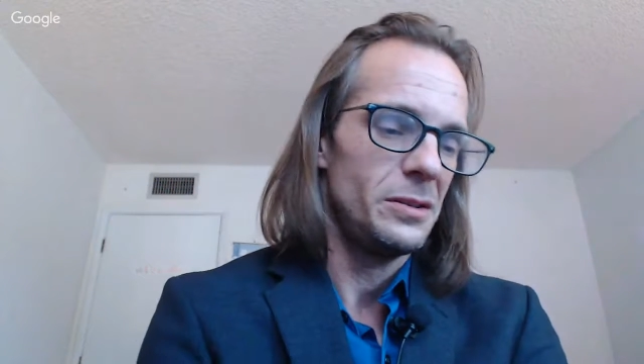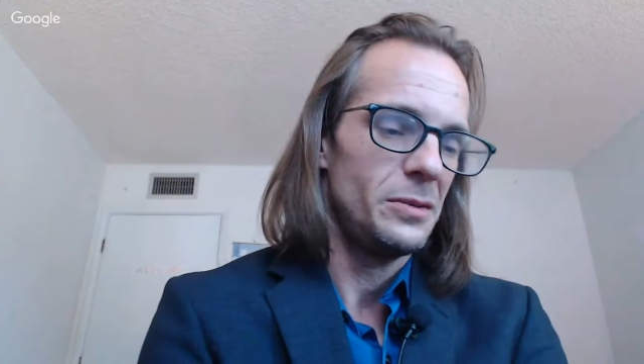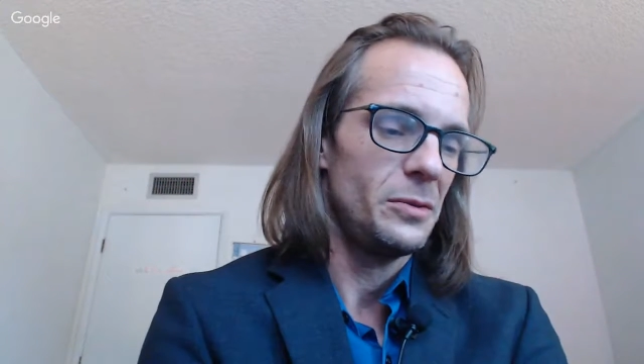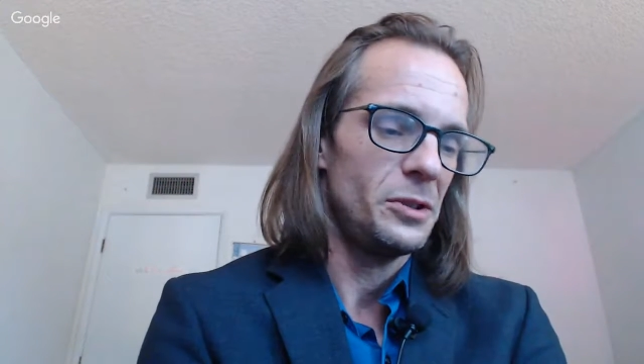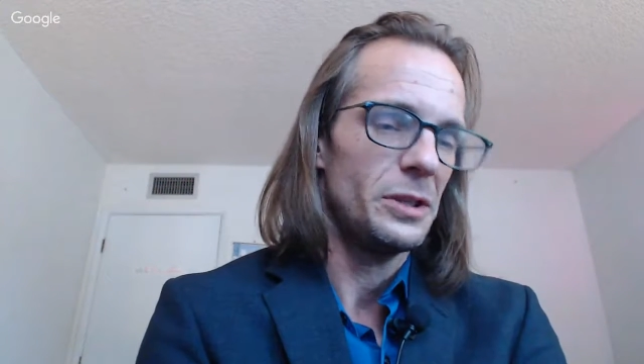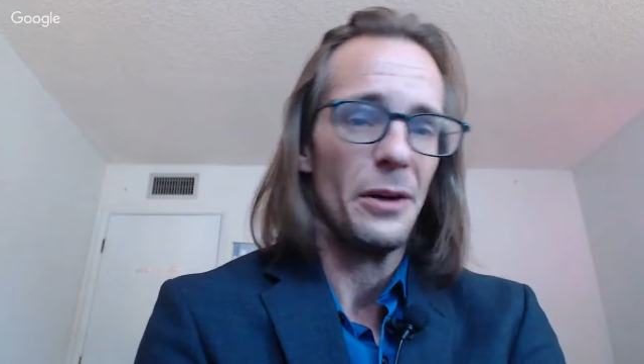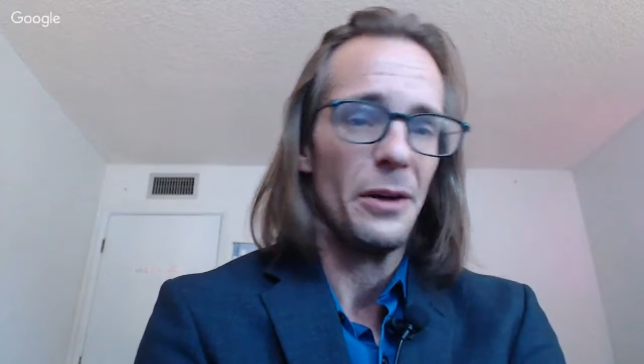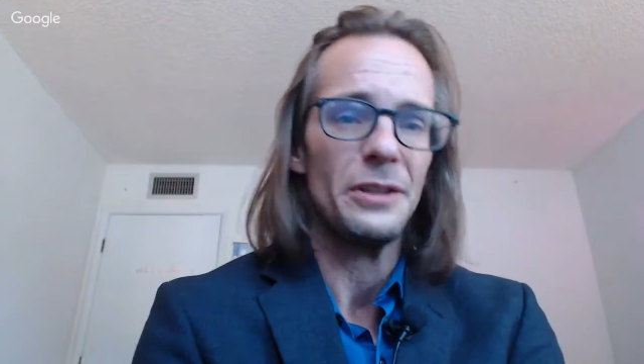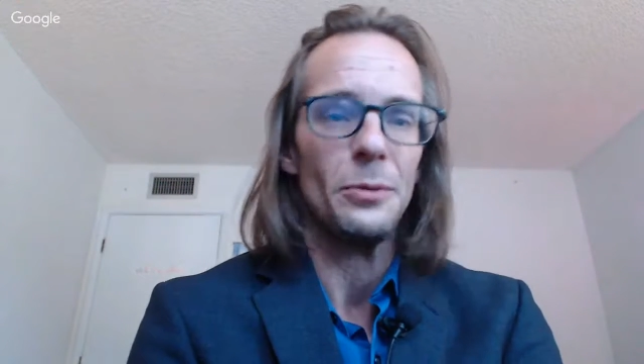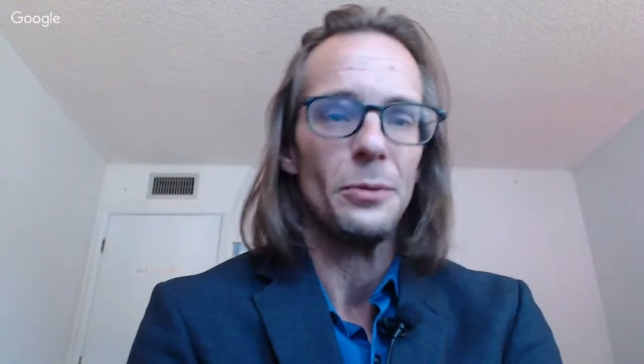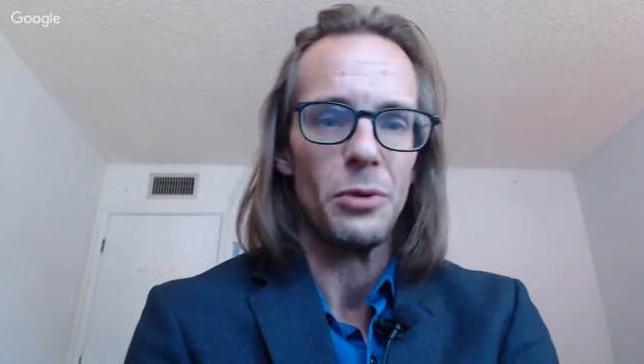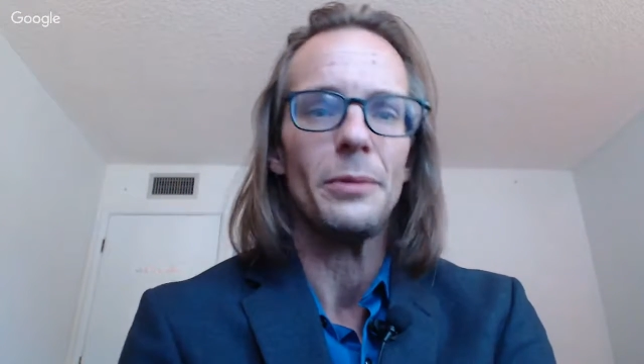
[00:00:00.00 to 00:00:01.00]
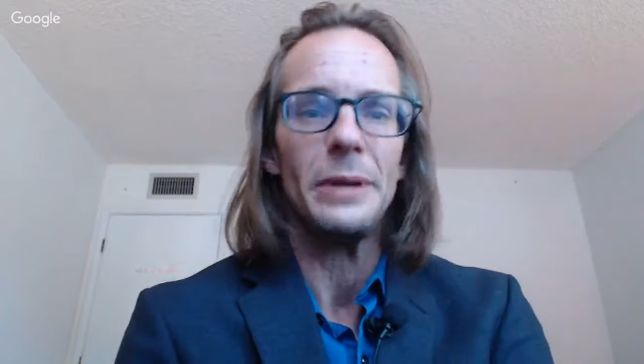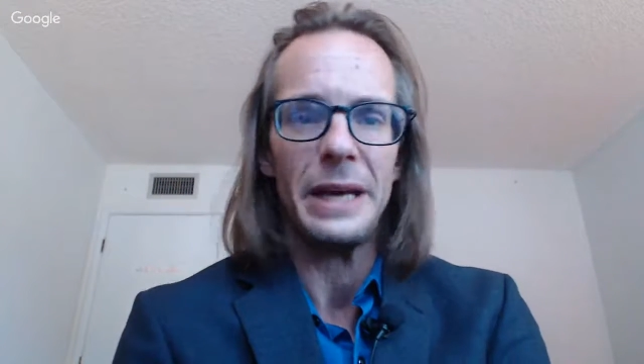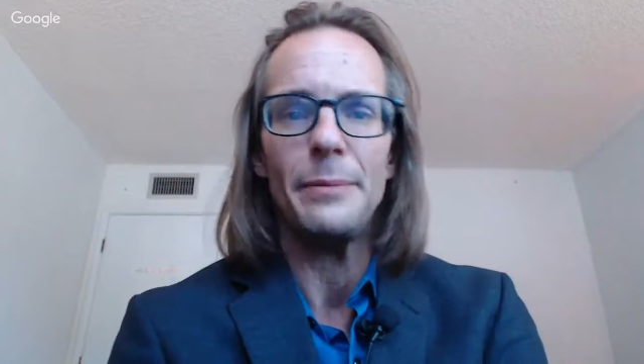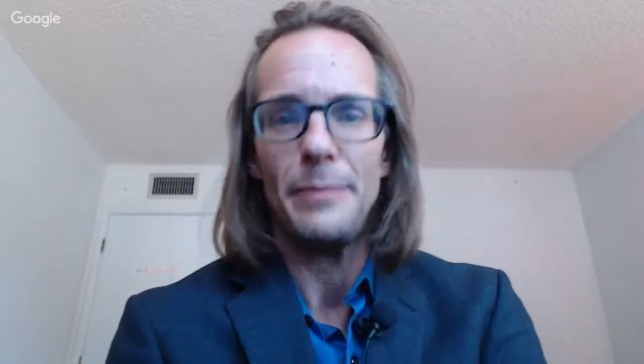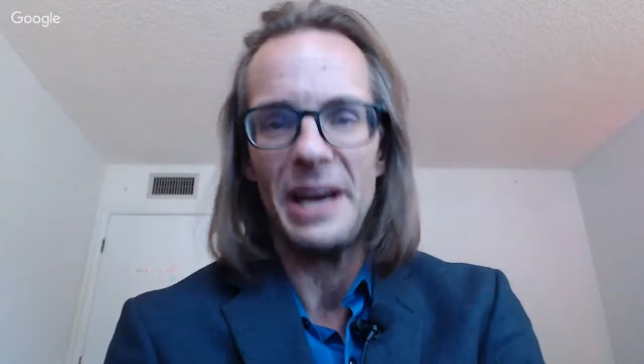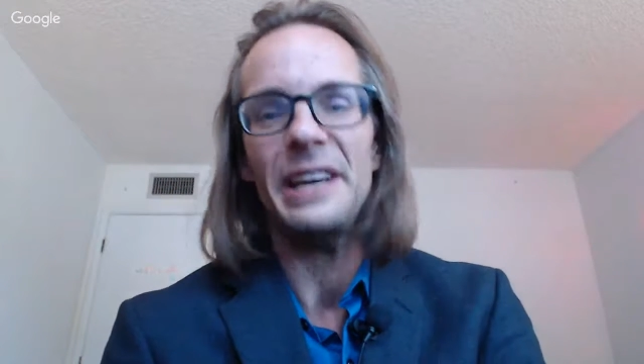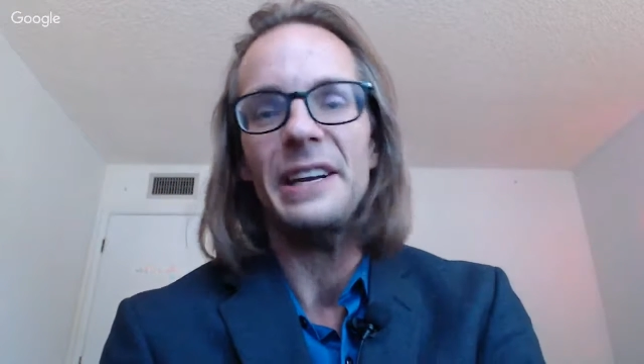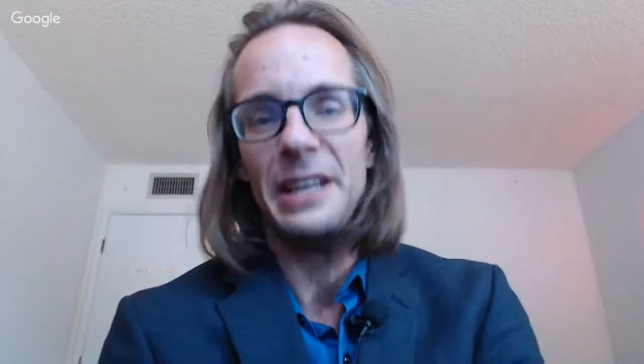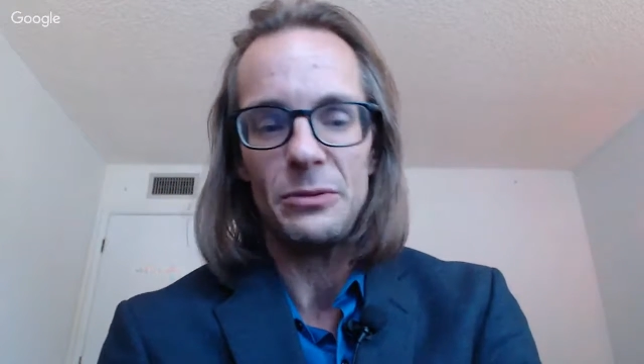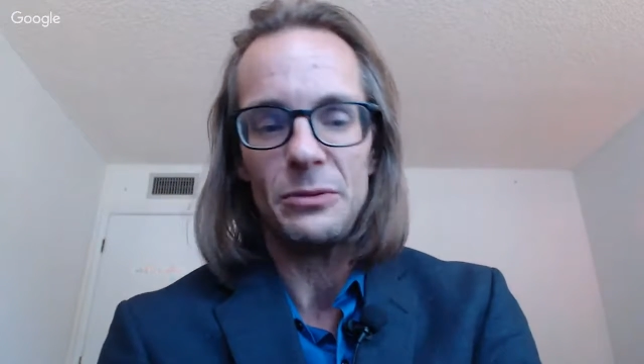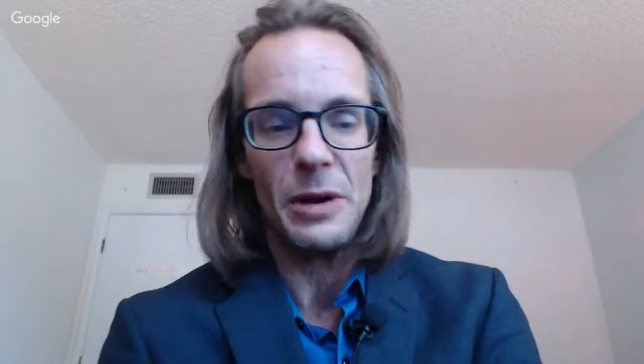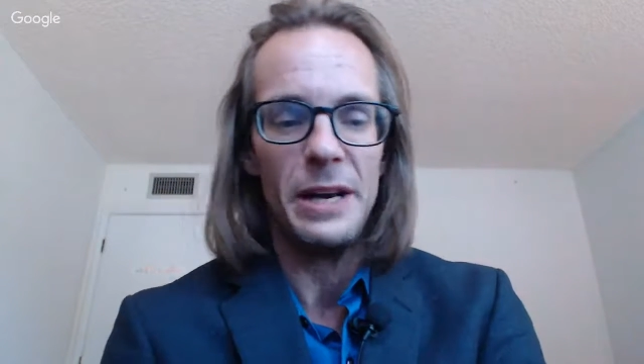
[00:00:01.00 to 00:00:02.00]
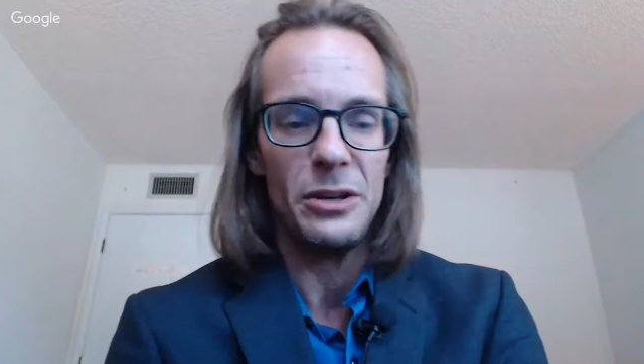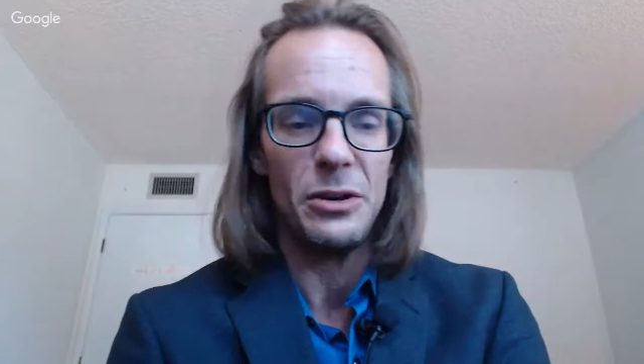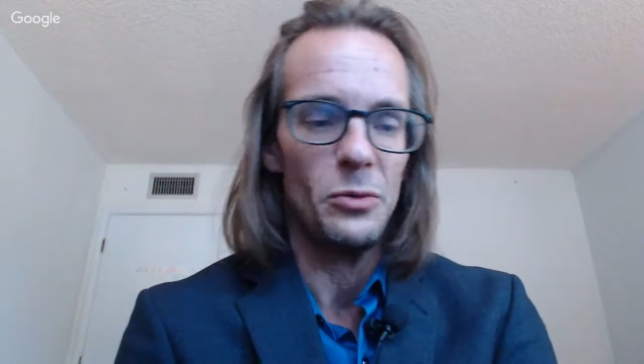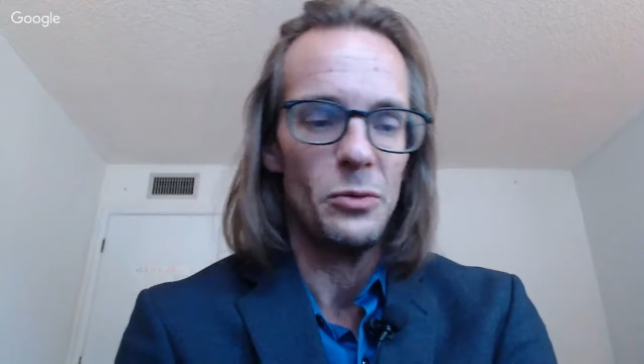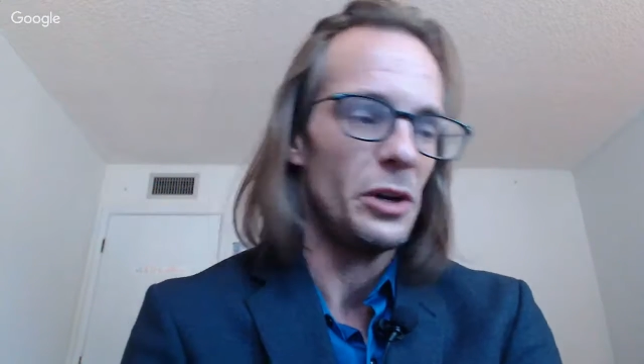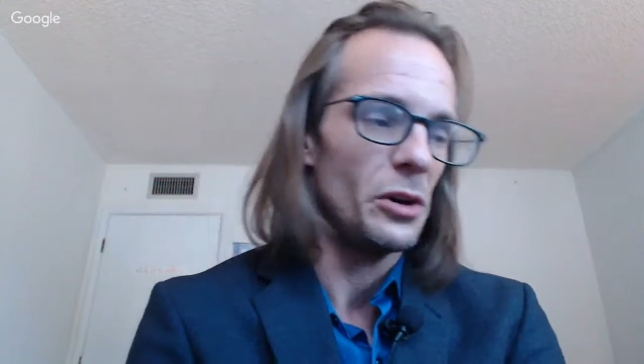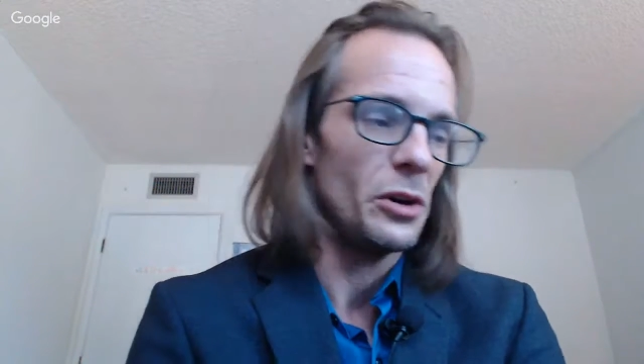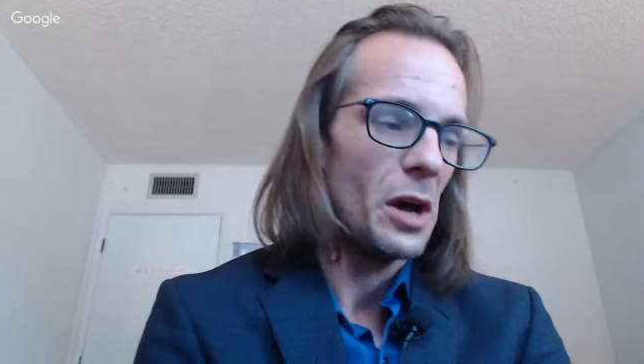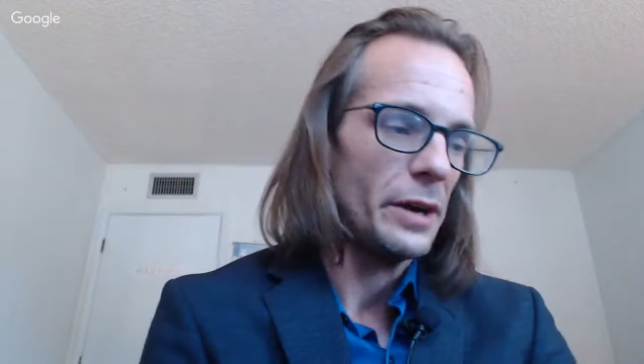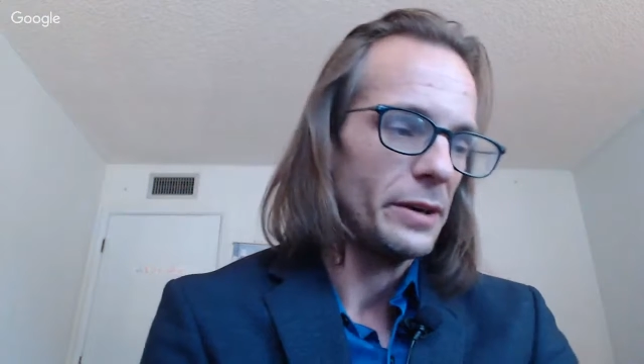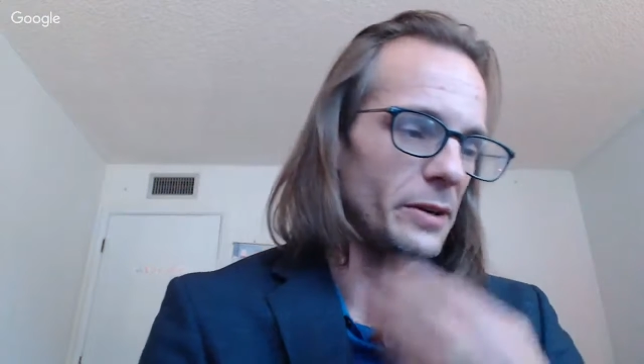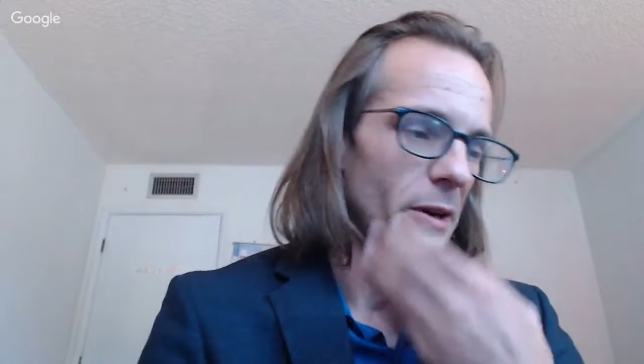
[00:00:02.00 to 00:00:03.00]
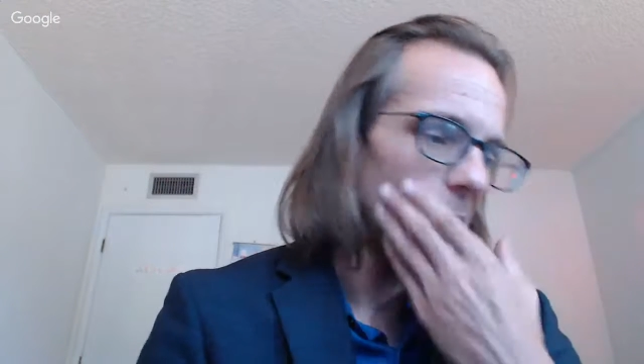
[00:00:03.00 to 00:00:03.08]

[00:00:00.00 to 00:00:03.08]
which is how this will probably get painted, right? You're not